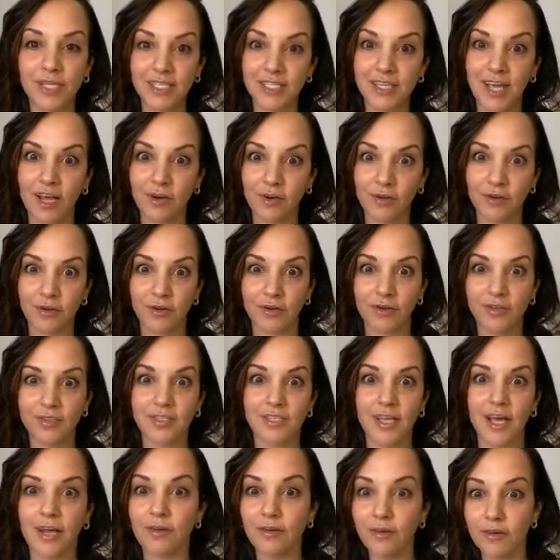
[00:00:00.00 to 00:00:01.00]

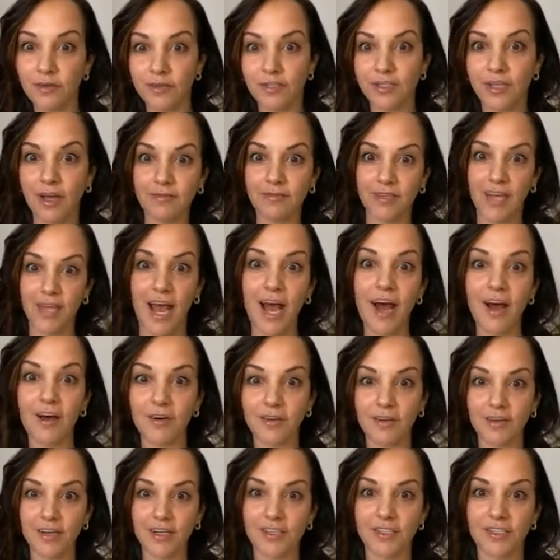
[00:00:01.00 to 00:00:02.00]
settle yourself
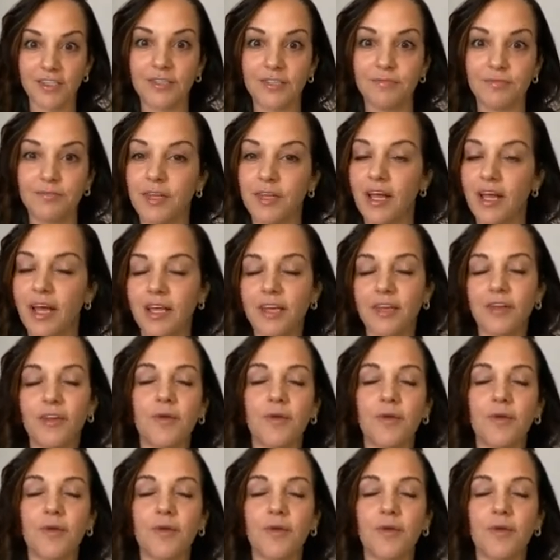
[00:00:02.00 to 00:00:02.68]
down and just be like,